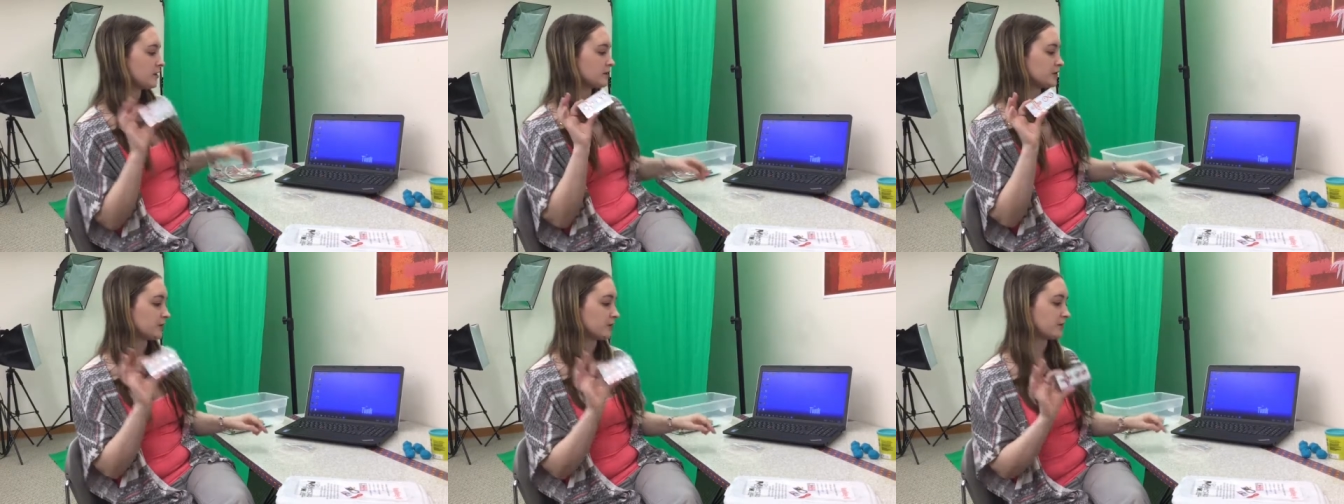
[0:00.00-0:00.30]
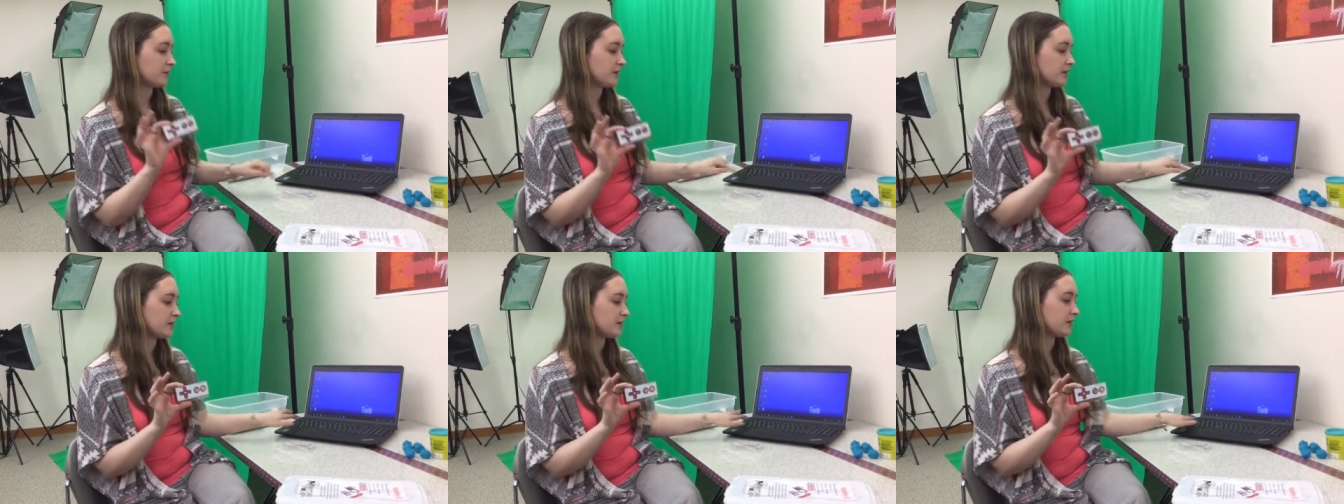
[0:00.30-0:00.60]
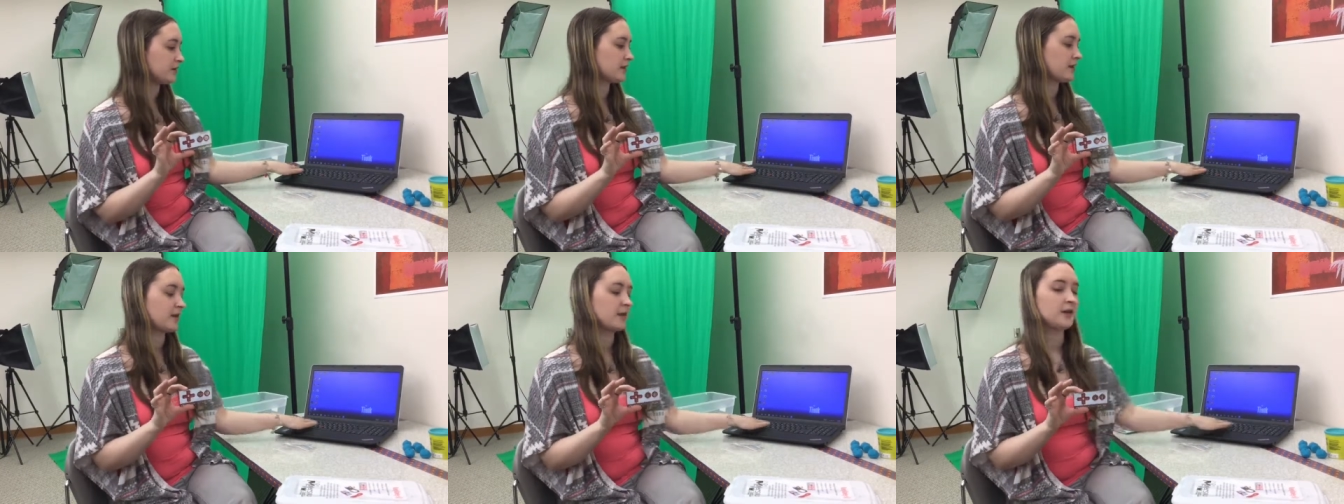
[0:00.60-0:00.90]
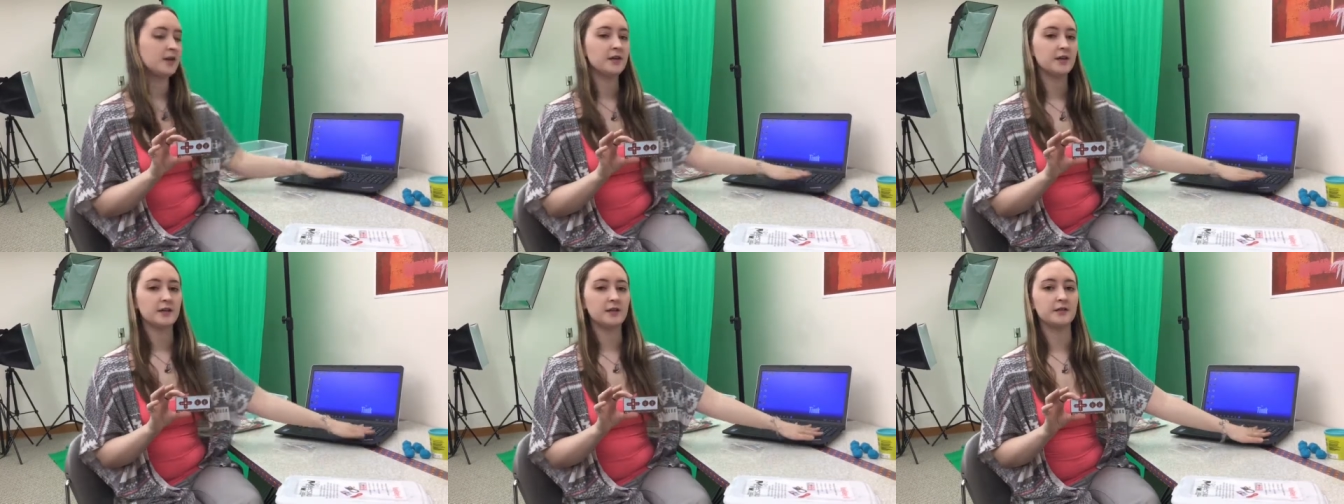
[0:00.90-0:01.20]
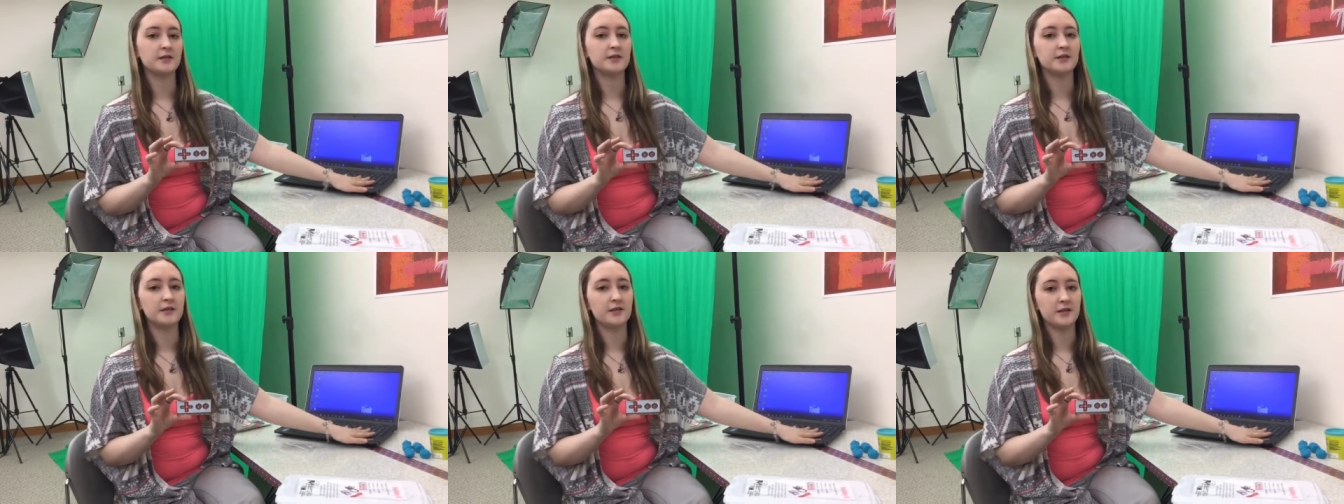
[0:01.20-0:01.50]
So this
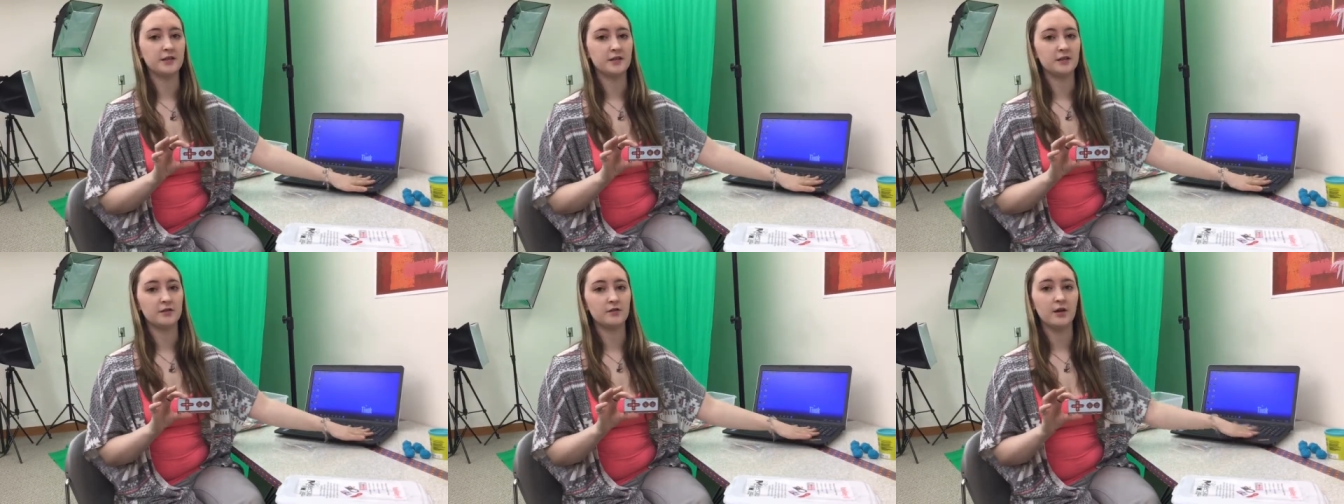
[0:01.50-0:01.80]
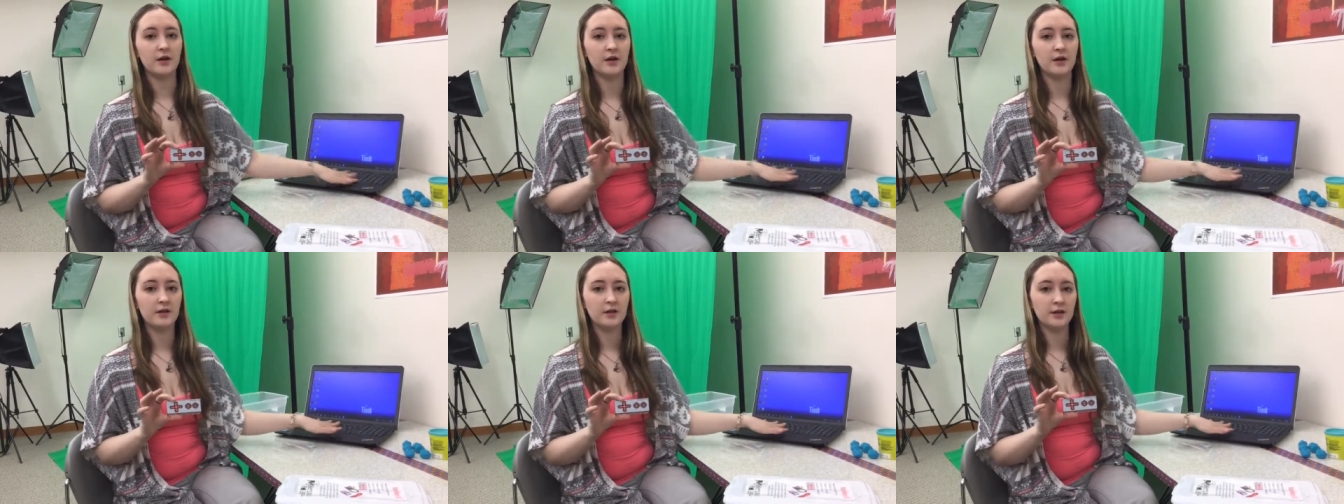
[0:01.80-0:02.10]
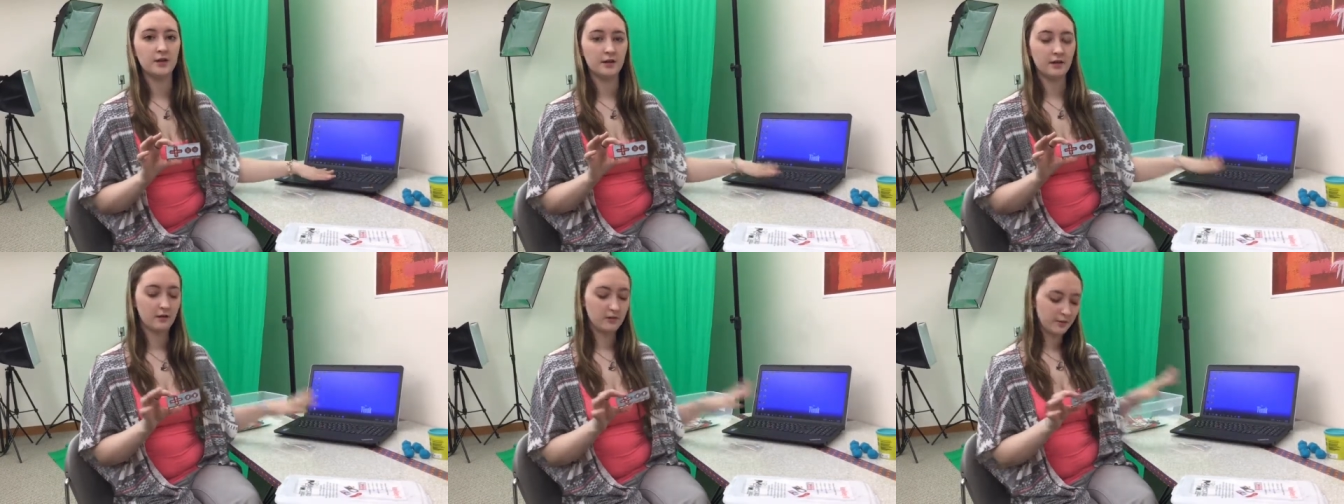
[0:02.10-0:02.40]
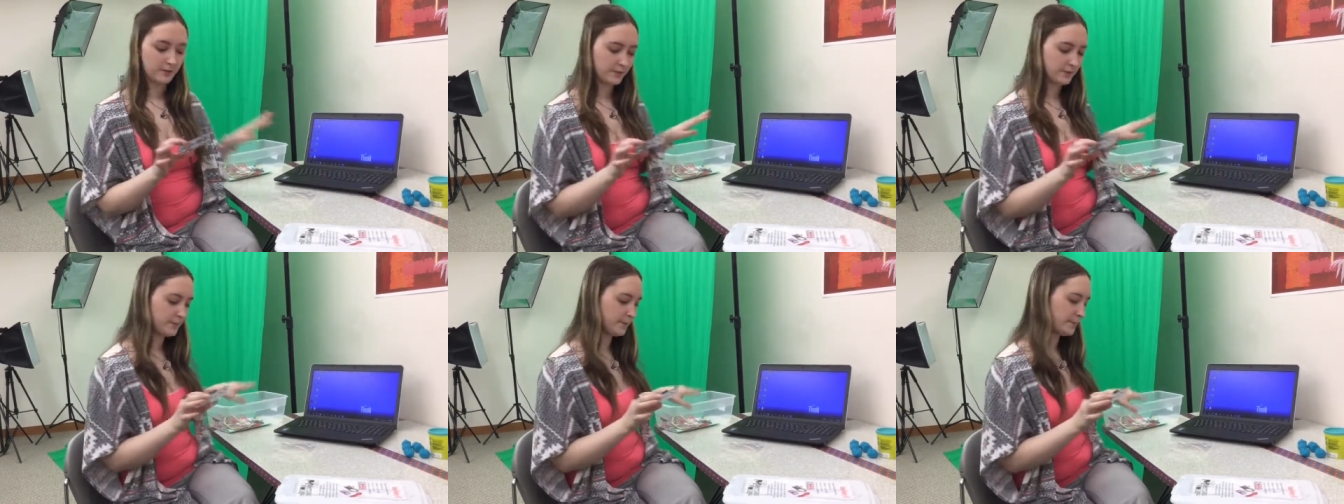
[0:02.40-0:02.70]
is this right here.